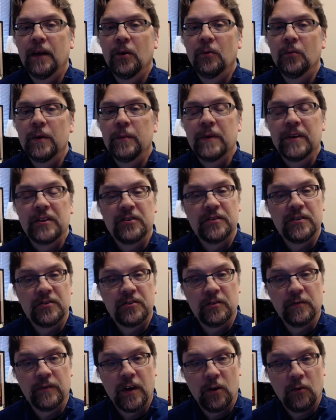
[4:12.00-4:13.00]
We mentioned the
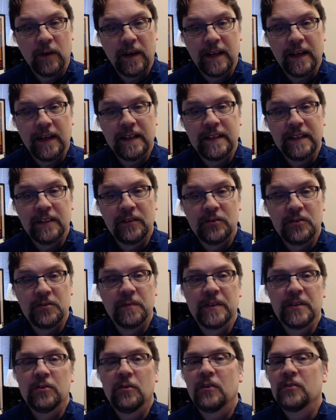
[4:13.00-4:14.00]
chivalric ideals,
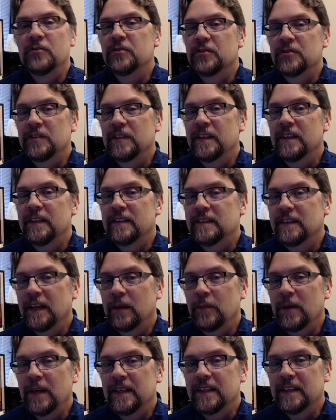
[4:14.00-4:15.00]
but you also see the
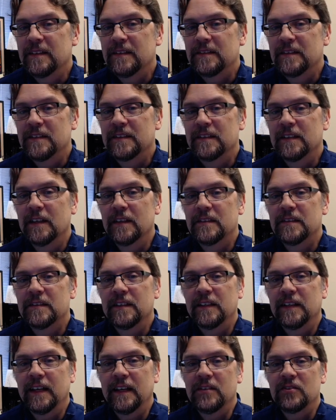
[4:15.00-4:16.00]
same ideas discussed
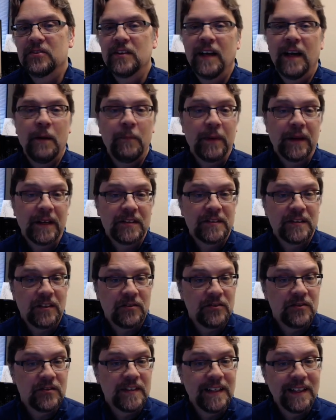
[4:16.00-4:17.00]
in ancient epics,
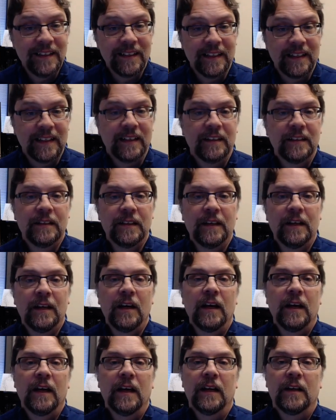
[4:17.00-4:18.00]
such as the Iliad.
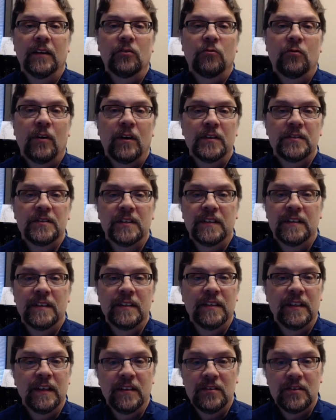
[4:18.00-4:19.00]
And across
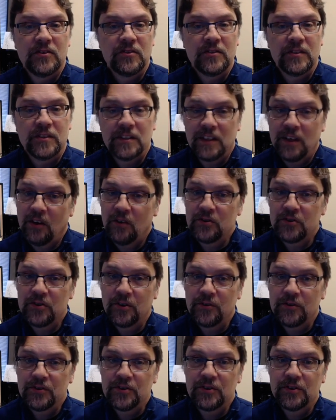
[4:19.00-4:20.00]
indigenous
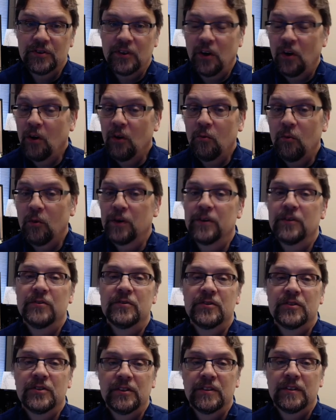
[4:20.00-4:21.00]
cultures, all
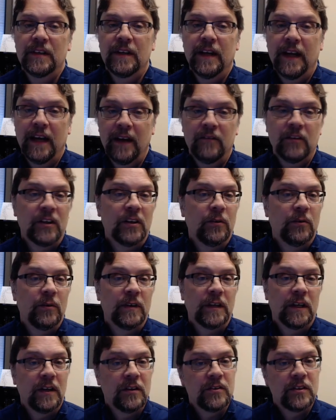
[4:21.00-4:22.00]
warriors have a code
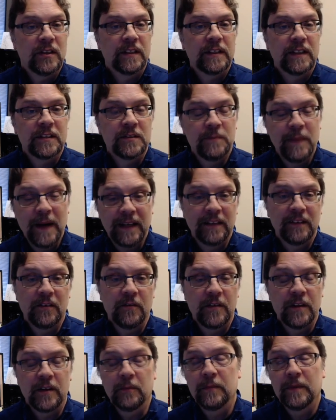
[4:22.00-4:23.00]
of conduct expected
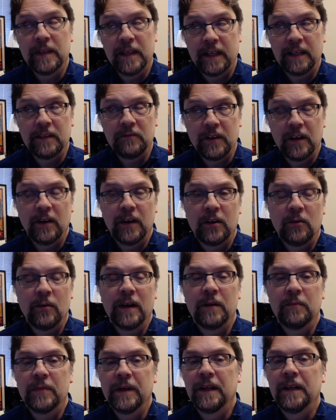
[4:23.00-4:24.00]
of them. It can vary
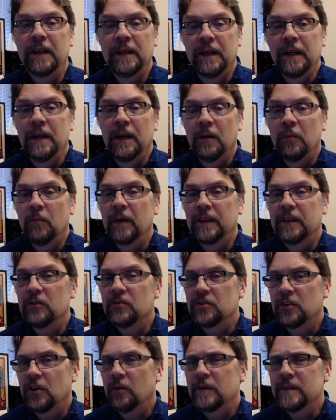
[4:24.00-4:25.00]
quite a bit, but
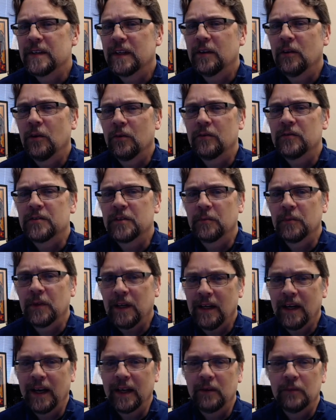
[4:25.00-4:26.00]
there's always a code of some
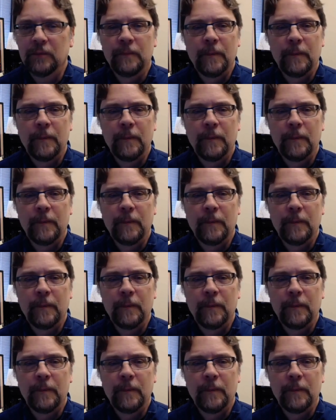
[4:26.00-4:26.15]
kind.